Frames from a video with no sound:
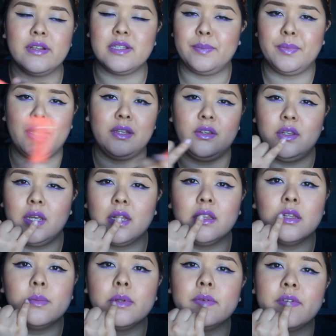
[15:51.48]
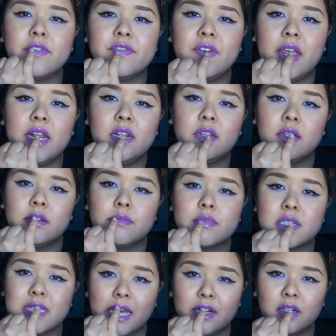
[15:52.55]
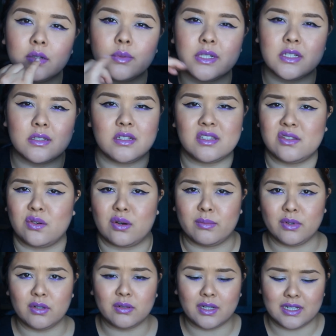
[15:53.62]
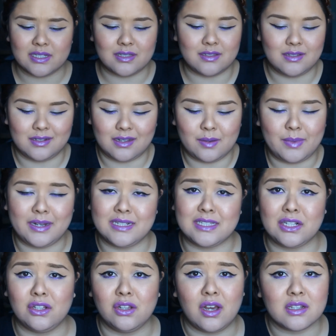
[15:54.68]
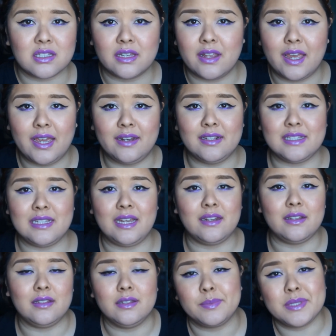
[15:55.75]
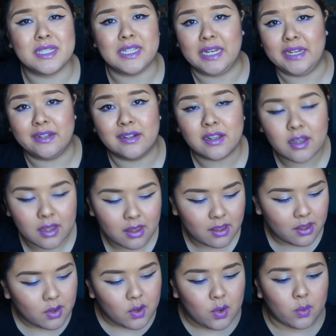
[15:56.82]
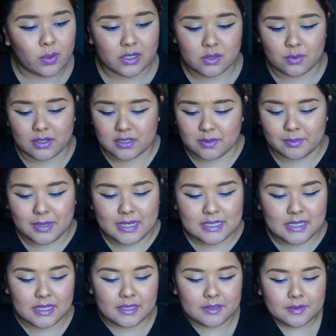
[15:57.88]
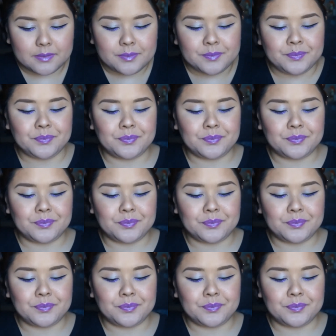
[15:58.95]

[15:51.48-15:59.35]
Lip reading: except that you get a little bit of a fade in the center, which is normal because, come on, it's a gloss in the end, it's not a lip stain, which works amazing.